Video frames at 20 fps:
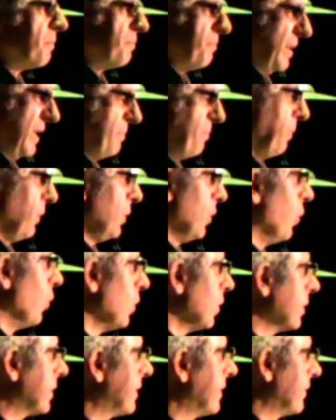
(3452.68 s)
people
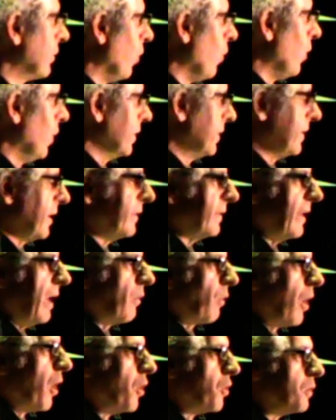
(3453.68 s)
all thought that
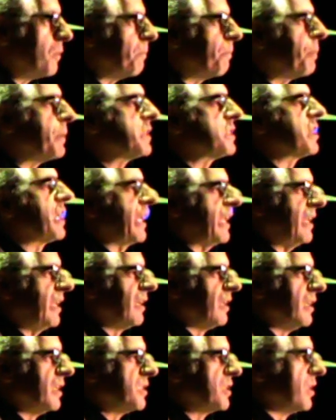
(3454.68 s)
their own
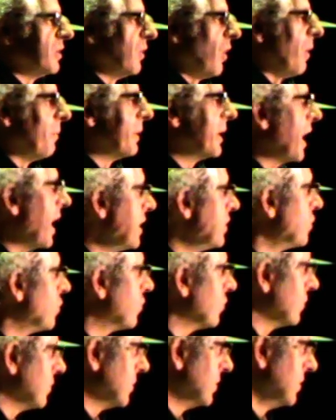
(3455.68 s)
particular
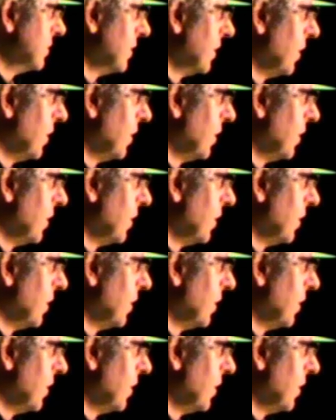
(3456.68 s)
denomination